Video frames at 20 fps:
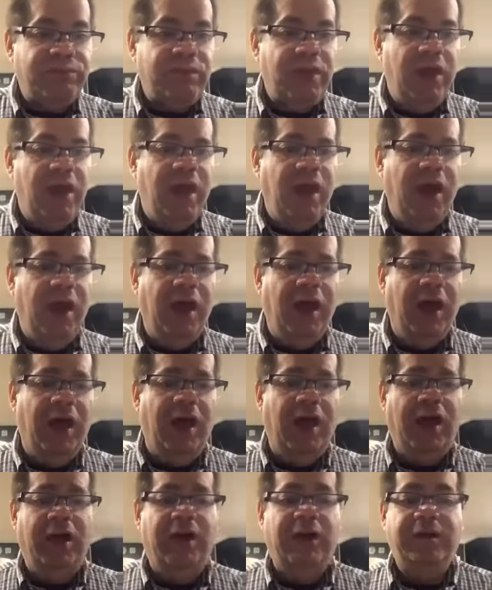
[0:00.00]

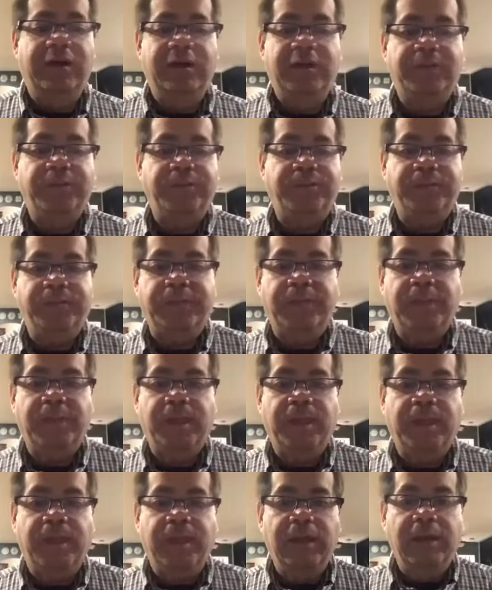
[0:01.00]
Ah,
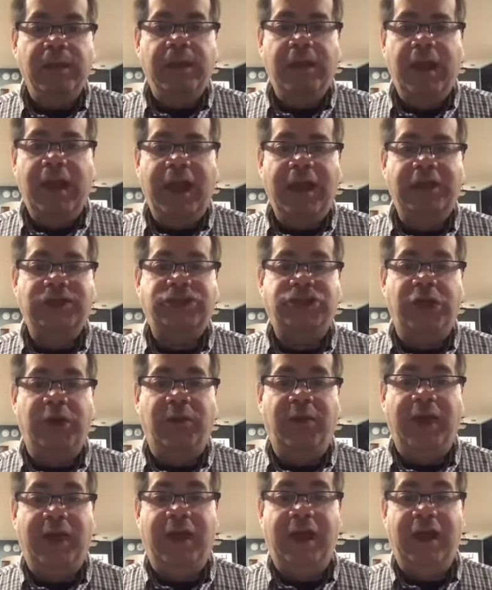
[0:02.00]
uh, hey,
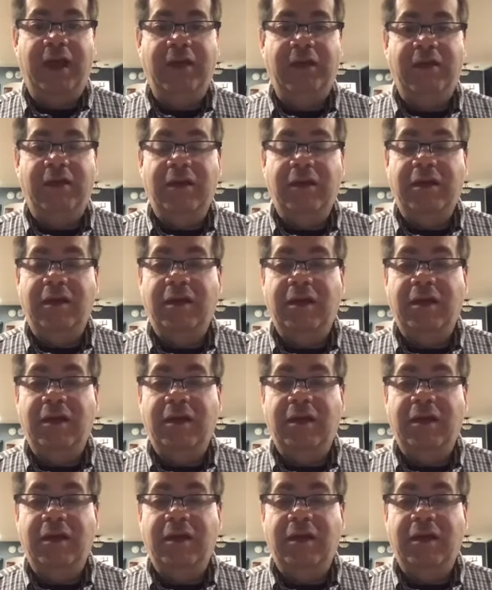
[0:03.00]
Joanne,